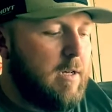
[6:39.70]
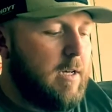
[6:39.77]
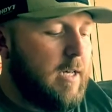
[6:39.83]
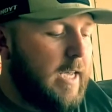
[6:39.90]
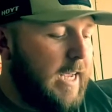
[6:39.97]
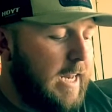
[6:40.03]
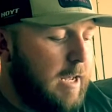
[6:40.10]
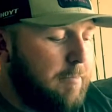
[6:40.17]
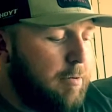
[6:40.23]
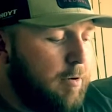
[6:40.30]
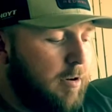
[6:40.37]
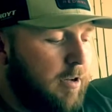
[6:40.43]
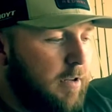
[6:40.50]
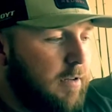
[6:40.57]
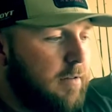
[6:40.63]
And I
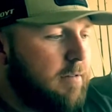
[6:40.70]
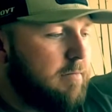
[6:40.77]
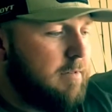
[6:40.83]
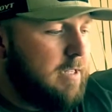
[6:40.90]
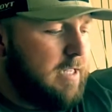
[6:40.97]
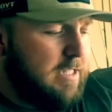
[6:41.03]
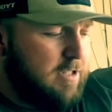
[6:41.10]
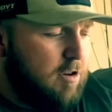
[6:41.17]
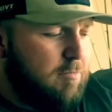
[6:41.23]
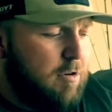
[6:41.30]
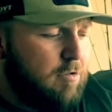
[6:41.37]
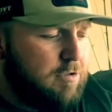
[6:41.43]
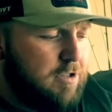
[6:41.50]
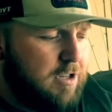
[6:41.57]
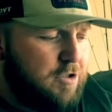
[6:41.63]
put, it's
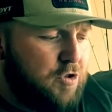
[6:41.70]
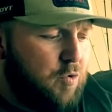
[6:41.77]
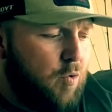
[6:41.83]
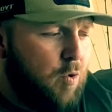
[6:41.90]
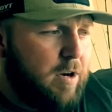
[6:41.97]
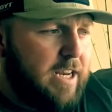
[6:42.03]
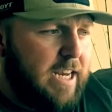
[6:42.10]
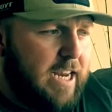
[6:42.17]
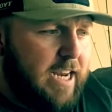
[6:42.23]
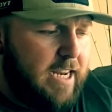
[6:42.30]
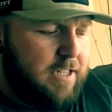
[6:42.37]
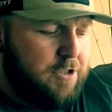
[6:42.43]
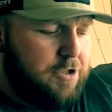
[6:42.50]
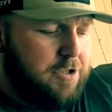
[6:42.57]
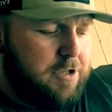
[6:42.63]
almost a
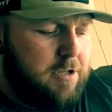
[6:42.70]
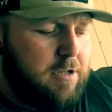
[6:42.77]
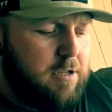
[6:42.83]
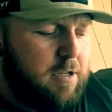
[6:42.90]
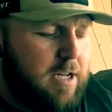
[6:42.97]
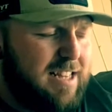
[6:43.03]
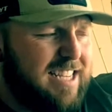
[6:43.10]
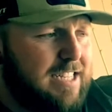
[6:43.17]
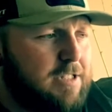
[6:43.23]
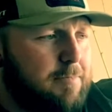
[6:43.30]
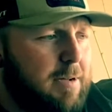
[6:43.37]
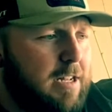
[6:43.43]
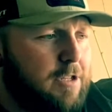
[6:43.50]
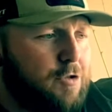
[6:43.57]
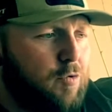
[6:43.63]
20-inch, I think it's
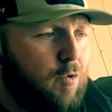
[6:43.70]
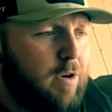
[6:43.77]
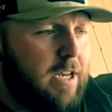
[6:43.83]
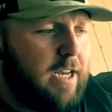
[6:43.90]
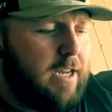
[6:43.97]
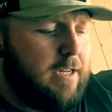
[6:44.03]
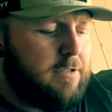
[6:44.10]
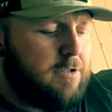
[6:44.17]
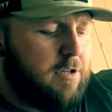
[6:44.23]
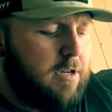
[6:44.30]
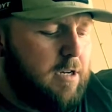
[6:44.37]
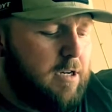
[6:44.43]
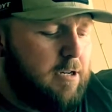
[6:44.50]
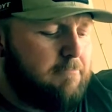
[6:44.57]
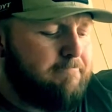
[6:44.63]
about a 20-inch
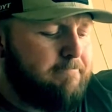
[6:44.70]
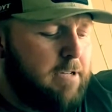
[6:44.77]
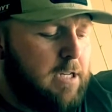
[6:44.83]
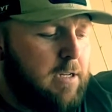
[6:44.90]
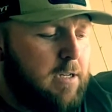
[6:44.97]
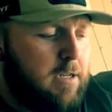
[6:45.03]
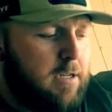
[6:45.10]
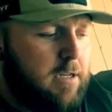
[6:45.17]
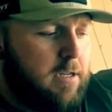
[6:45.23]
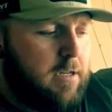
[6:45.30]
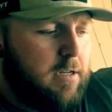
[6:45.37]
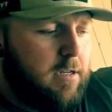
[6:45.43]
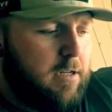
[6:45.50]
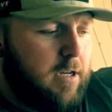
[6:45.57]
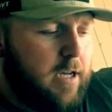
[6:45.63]

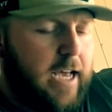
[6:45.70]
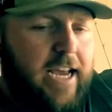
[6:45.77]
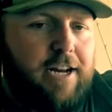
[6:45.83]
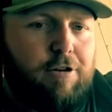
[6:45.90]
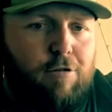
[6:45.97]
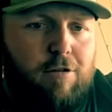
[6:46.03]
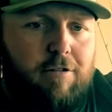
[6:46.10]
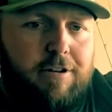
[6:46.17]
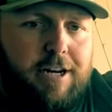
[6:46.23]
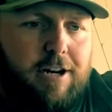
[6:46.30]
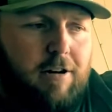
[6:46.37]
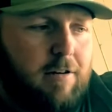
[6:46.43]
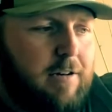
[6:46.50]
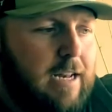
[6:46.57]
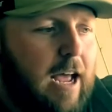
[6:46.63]
aider on
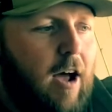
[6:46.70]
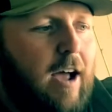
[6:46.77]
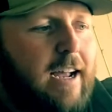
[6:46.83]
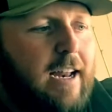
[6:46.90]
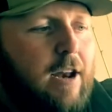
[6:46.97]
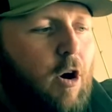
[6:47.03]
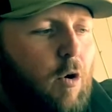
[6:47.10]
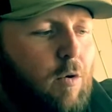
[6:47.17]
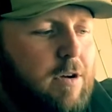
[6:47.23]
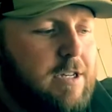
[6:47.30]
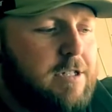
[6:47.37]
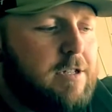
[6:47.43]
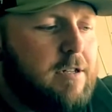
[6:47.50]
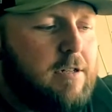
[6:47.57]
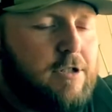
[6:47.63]
here. Now I can
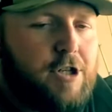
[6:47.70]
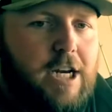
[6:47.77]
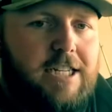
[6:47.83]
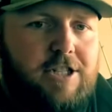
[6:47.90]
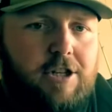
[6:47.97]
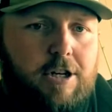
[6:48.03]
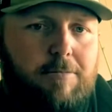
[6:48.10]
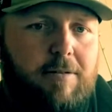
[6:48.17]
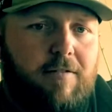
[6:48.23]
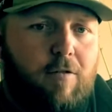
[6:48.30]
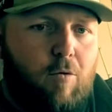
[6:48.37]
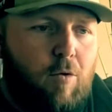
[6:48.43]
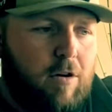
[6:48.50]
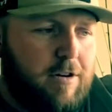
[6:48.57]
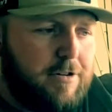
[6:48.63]
always change it up if I
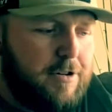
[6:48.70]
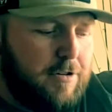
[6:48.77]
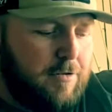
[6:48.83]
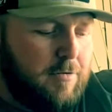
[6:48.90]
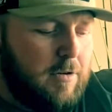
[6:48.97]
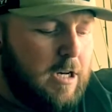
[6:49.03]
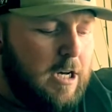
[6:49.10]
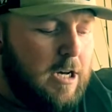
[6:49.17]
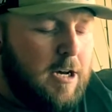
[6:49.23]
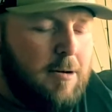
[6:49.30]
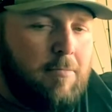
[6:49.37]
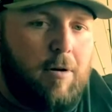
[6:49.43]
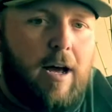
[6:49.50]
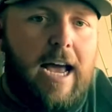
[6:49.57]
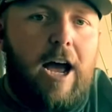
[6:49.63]
wanted to,
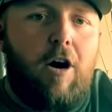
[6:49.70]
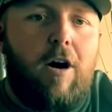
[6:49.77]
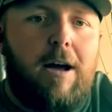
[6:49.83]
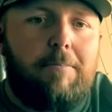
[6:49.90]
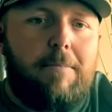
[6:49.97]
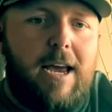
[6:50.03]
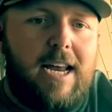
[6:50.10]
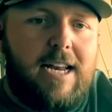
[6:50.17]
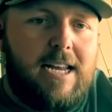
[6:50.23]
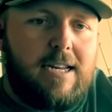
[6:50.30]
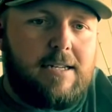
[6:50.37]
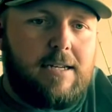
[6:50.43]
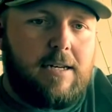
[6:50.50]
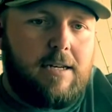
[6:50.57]
but how I made it,